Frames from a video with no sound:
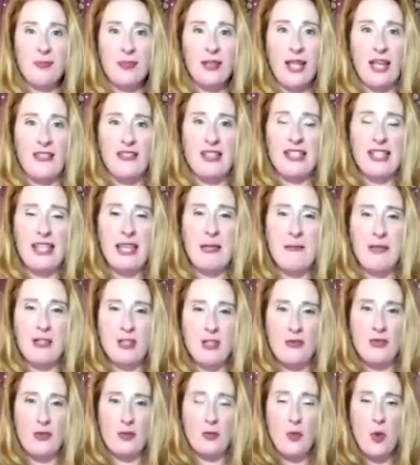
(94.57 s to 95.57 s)
And this image
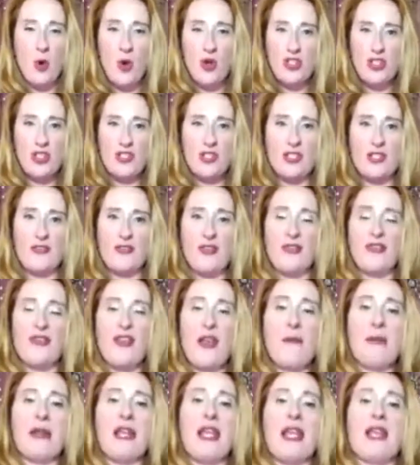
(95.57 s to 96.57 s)
of the waters of the
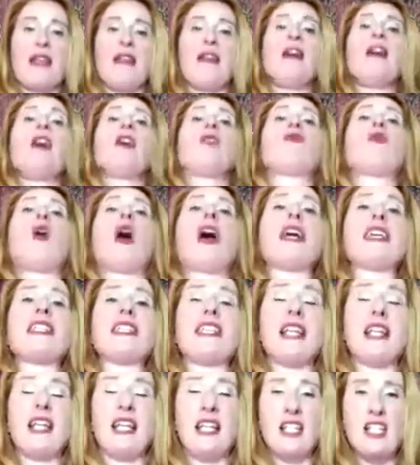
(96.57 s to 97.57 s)
feminine
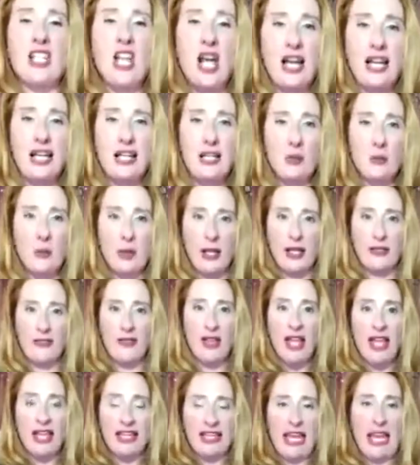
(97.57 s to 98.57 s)
rising like a tidal wave,
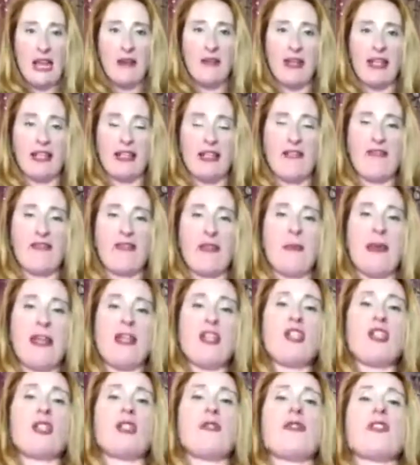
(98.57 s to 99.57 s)
carrying the
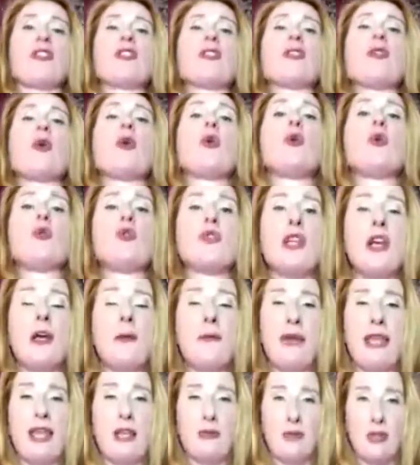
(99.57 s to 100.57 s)
information of the souls that are
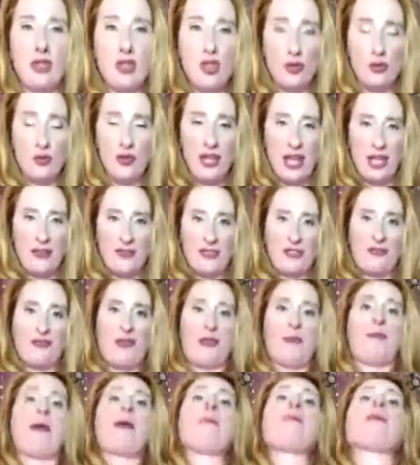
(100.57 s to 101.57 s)
being retrieved and
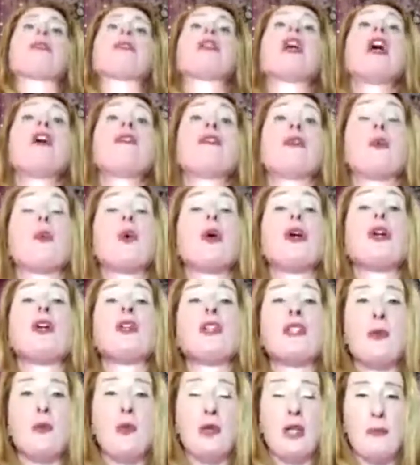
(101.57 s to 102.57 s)
remembered, the words
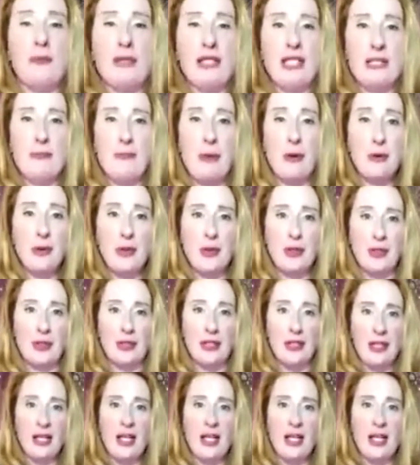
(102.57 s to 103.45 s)
that want to be spoken.